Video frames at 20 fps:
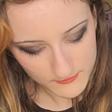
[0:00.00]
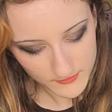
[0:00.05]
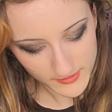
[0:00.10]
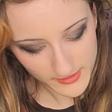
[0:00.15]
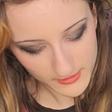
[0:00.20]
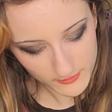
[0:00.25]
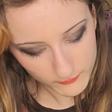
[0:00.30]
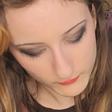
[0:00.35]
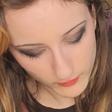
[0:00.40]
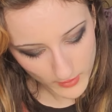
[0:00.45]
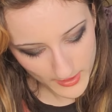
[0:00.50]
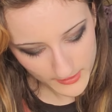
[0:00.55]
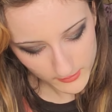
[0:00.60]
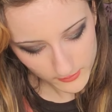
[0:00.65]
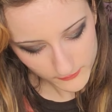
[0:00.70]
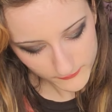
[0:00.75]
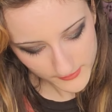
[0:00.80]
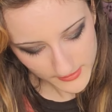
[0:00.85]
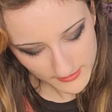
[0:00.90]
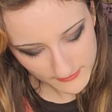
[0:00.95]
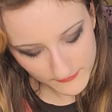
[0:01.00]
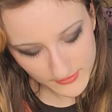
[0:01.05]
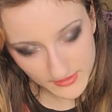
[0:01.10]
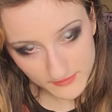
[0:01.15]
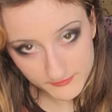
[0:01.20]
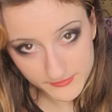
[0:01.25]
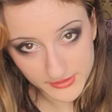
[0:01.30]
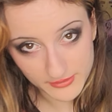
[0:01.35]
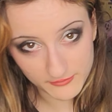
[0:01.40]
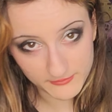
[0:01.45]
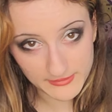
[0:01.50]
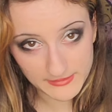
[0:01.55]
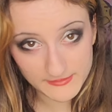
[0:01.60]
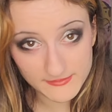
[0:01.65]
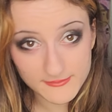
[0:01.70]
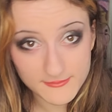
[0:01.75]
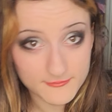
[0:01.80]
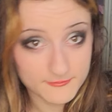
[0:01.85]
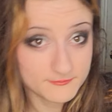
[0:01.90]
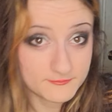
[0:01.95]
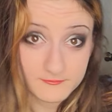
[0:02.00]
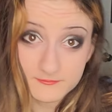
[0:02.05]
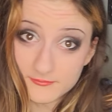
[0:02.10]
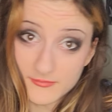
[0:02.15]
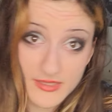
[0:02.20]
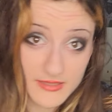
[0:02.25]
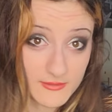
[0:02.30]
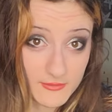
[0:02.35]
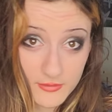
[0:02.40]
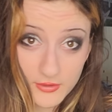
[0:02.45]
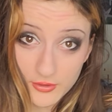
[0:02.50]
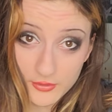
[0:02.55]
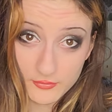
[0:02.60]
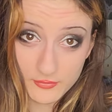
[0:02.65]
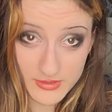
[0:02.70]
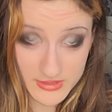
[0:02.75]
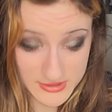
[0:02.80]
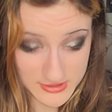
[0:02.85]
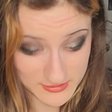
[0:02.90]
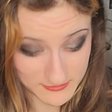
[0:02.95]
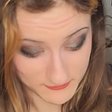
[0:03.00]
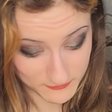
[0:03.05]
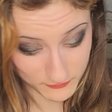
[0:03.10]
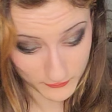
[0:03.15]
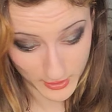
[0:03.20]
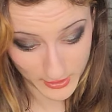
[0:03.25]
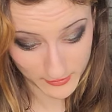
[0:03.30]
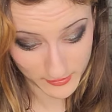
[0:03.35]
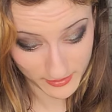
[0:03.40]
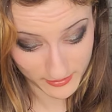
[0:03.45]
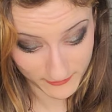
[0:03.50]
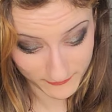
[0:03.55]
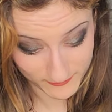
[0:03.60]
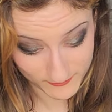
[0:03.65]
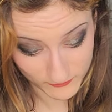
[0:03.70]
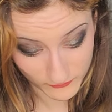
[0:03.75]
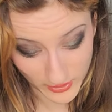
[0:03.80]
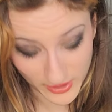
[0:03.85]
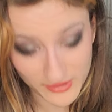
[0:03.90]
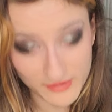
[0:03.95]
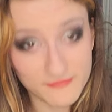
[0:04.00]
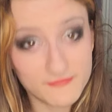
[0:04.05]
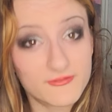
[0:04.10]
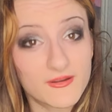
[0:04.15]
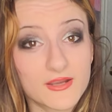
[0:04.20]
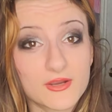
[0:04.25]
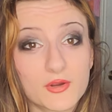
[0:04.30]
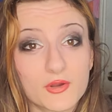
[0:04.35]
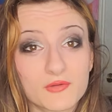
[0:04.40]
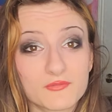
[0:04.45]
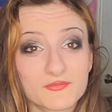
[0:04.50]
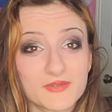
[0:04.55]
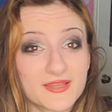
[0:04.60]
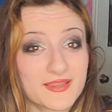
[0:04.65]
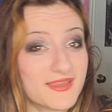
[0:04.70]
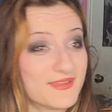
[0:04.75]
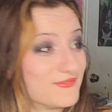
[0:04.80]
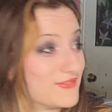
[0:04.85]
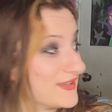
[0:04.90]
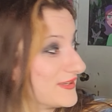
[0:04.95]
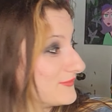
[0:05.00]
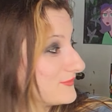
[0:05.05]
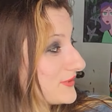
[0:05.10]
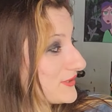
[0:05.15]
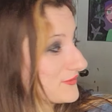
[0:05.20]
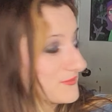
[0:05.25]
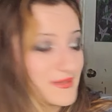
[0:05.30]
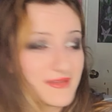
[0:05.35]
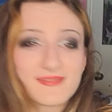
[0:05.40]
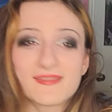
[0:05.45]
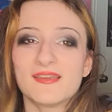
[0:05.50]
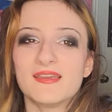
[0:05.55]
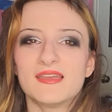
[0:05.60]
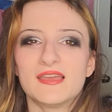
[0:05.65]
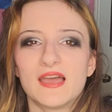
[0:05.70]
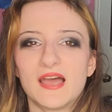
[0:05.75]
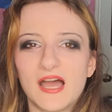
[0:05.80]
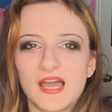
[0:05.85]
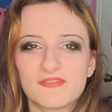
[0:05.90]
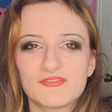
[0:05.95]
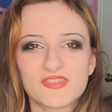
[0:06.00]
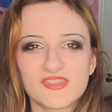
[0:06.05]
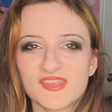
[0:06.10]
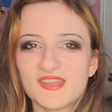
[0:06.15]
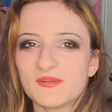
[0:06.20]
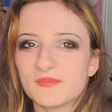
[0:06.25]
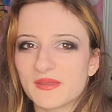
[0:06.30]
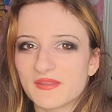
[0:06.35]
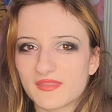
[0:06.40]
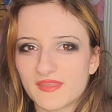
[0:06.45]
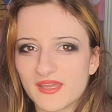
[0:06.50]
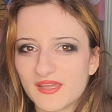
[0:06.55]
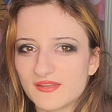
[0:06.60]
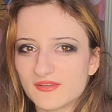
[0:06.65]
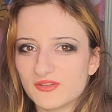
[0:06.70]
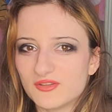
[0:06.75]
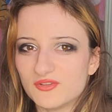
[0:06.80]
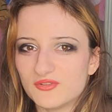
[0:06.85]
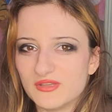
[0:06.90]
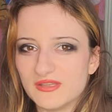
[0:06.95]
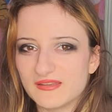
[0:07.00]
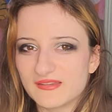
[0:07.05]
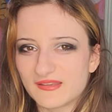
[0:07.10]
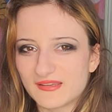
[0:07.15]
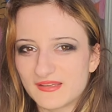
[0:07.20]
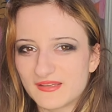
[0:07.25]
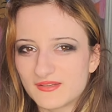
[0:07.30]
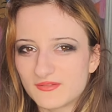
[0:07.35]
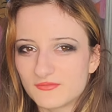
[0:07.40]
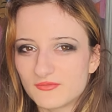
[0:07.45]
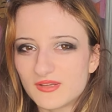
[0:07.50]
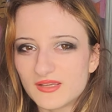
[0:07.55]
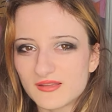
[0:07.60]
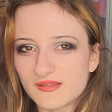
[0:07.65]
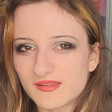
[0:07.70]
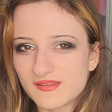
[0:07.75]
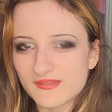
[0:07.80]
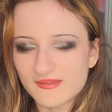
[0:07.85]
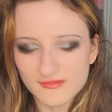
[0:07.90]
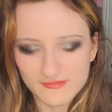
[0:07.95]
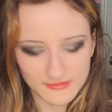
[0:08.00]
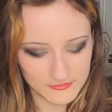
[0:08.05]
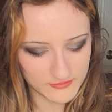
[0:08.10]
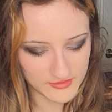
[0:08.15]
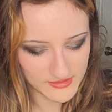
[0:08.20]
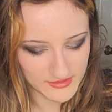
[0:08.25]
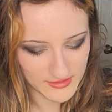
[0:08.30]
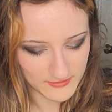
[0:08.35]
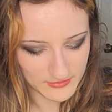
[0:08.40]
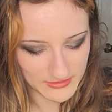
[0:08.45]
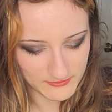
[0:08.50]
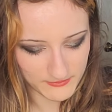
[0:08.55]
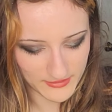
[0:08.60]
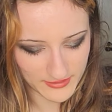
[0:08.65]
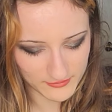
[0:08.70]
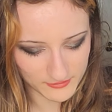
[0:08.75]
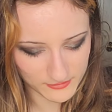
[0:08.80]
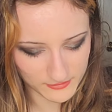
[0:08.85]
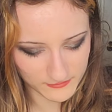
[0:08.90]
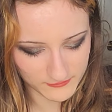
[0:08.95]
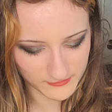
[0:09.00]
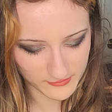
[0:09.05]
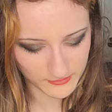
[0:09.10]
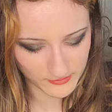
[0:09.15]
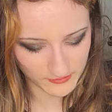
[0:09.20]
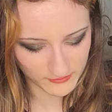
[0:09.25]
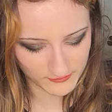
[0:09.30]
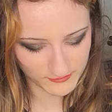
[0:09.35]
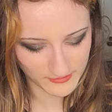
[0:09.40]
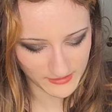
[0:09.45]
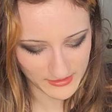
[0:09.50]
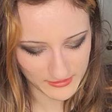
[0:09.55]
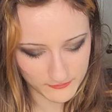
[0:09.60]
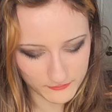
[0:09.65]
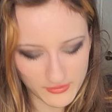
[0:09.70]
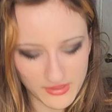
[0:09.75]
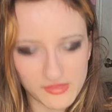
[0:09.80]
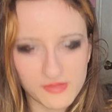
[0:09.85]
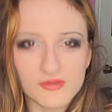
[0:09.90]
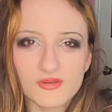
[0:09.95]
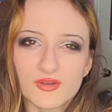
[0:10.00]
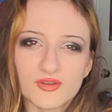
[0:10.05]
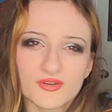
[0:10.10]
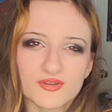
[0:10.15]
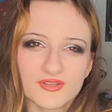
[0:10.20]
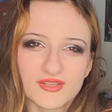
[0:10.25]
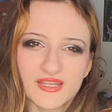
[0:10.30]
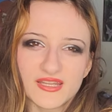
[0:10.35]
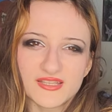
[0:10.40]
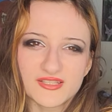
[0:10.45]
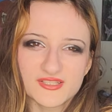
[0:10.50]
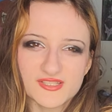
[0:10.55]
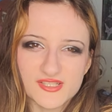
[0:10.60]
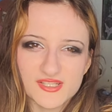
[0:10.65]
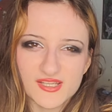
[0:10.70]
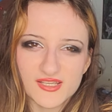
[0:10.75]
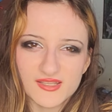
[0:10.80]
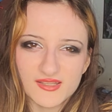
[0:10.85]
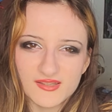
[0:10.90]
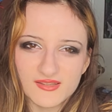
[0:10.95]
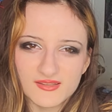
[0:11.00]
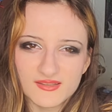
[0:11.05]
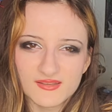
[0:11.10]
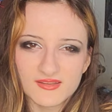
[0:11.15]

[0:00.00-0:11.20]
But like, why aren't we living in pyramids? That's a good question. Why the fuck aren't we living in pyramids? I've been thinking about that too, because like, realistically, wouldn't that be better for like weather and shit?